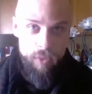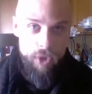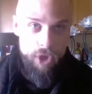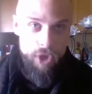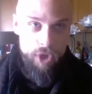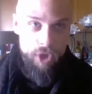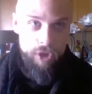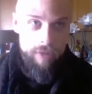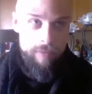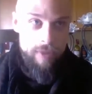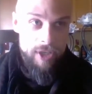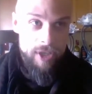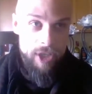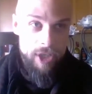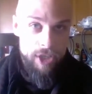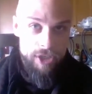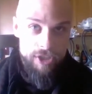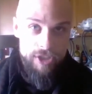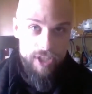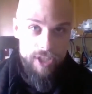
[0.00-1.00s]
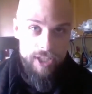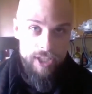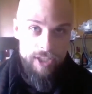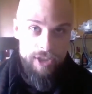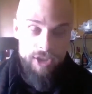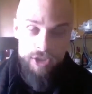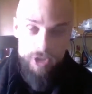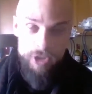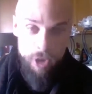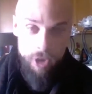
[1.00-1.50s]
world, because
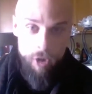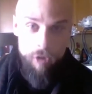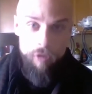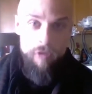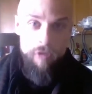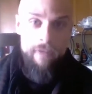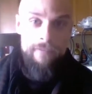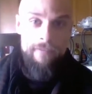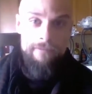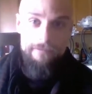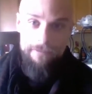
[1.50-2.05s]
it's so